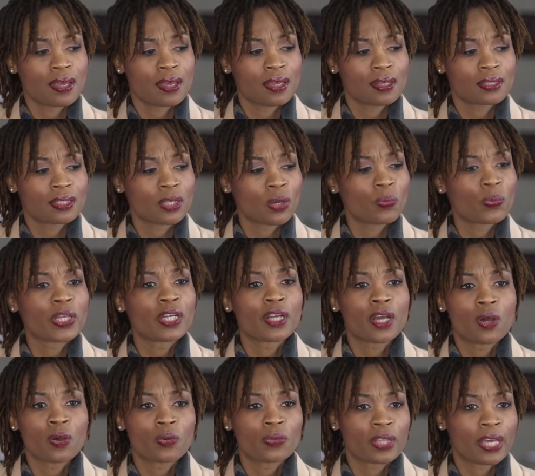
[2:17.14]
so we
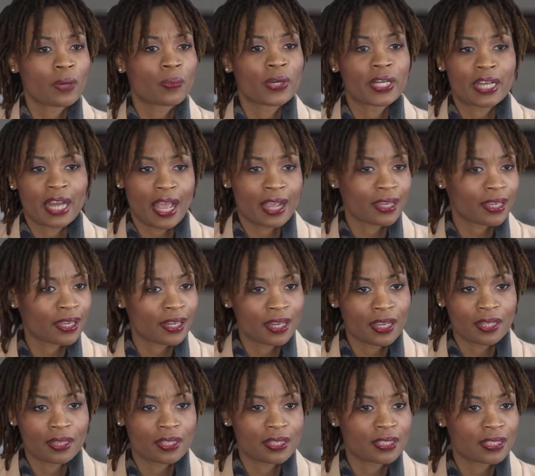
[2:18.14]
know that we're not
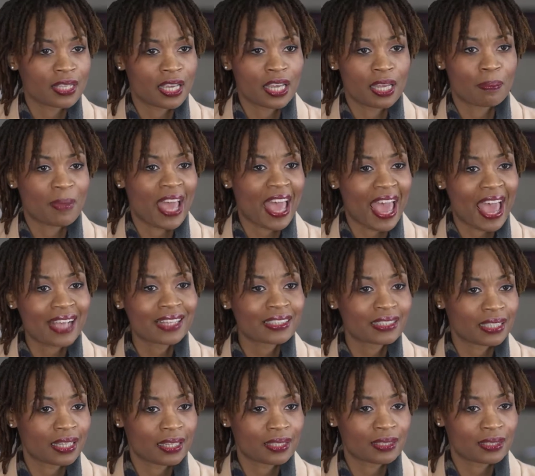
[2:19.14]
getting the same
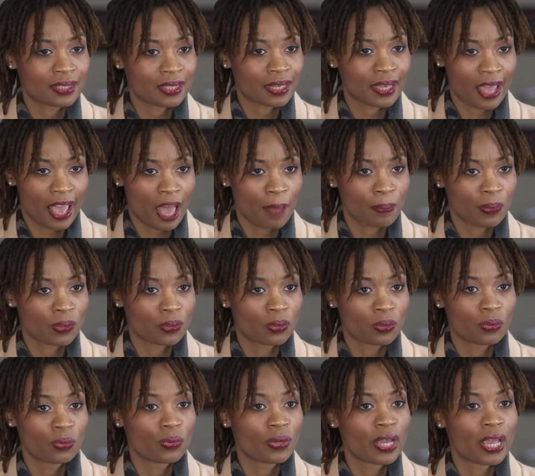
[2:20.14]
access to
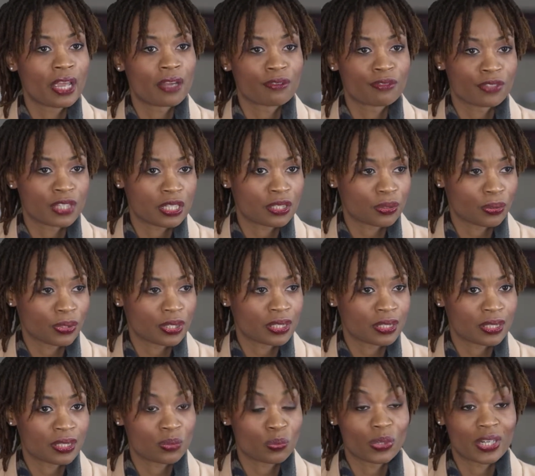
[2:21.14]
capital and
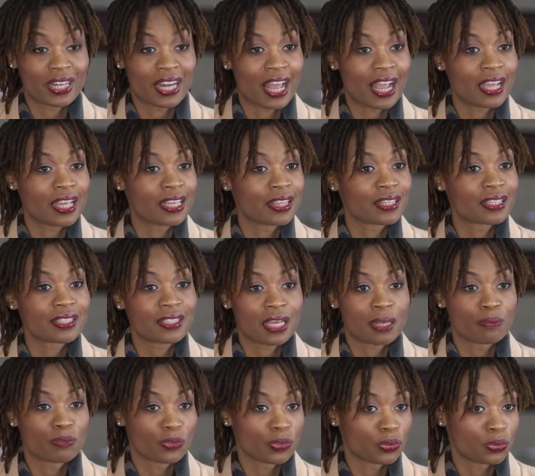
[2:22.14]
resources. We're not in the
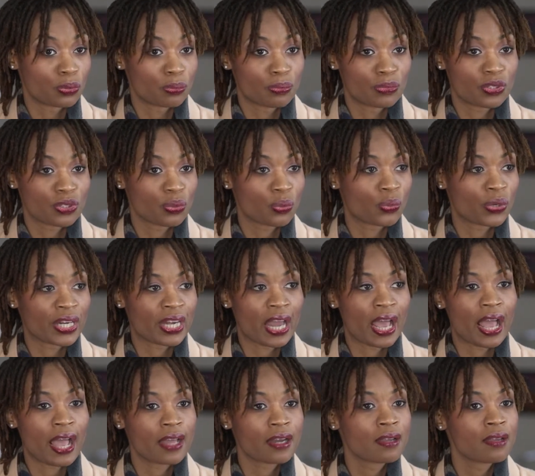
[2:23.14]
same rooms. We're
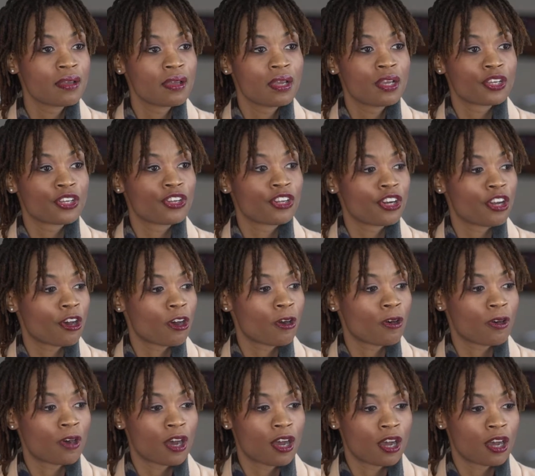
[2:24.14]
not, we
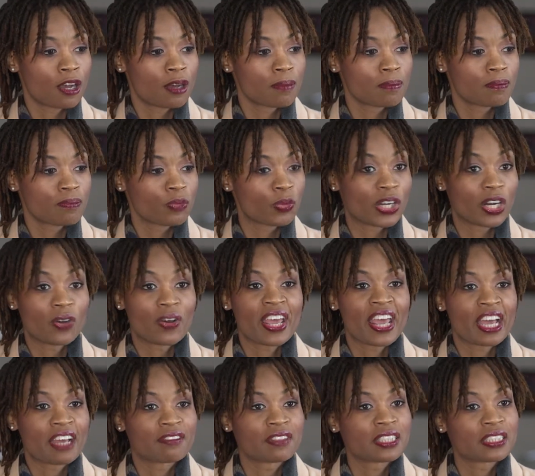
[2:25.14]
don't
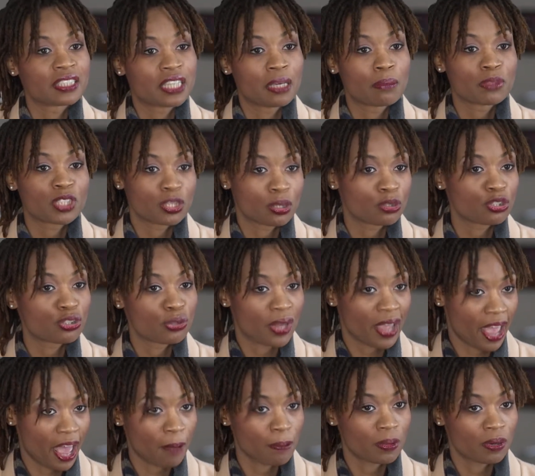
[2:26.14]
have the same social
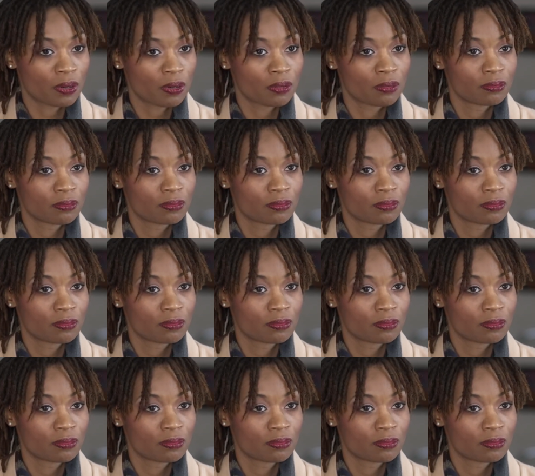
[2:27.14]
capital.